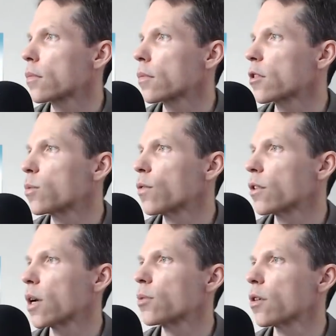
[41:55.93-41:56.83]
some different
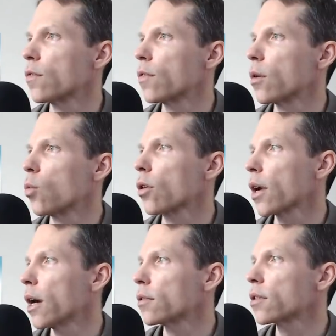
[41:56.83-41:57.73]
types of
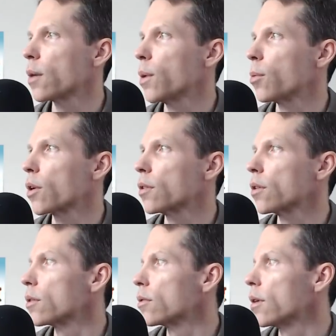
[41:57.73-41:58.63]
workouts that people can
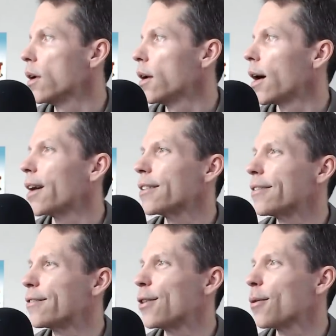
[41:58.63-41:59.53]
do. I
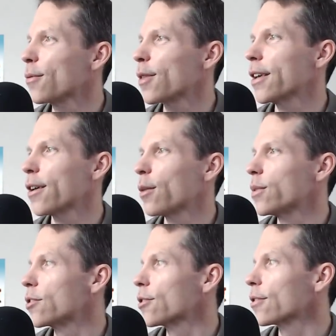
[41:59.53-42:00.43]
don't think I'll
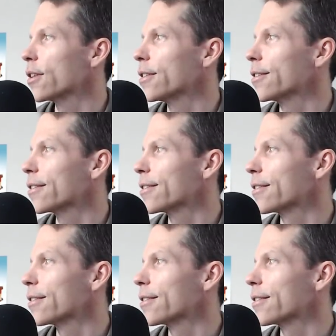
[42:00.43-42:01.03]
be shirtless,